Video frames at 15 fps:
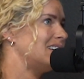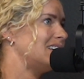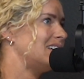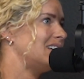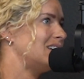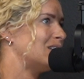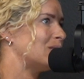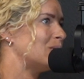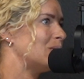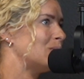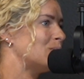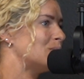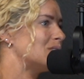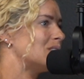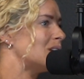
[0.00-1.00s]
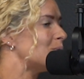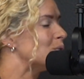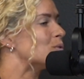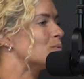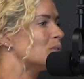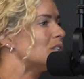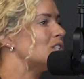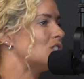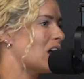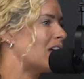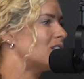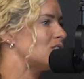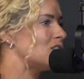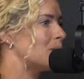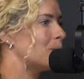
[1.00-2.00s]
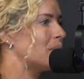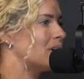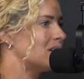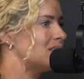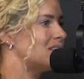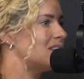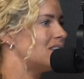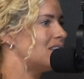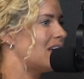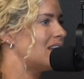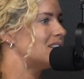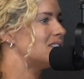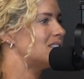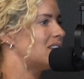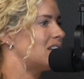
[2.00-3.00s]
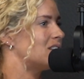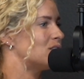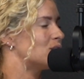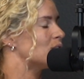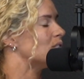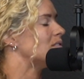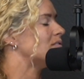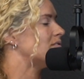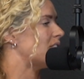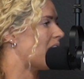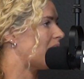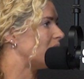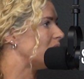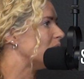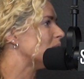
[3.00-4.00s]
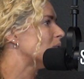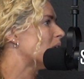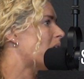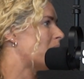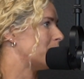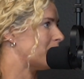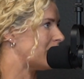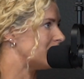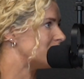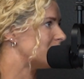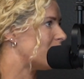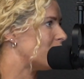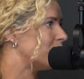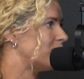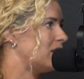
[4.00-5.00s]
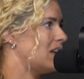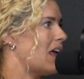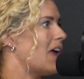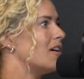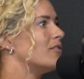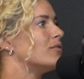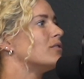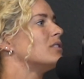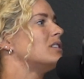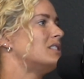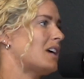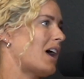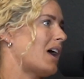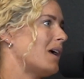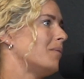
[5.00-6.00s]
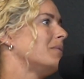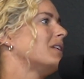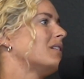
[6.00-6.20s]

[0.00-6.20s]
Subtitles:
it was really challenging, because it then set a certain value on myself. And every time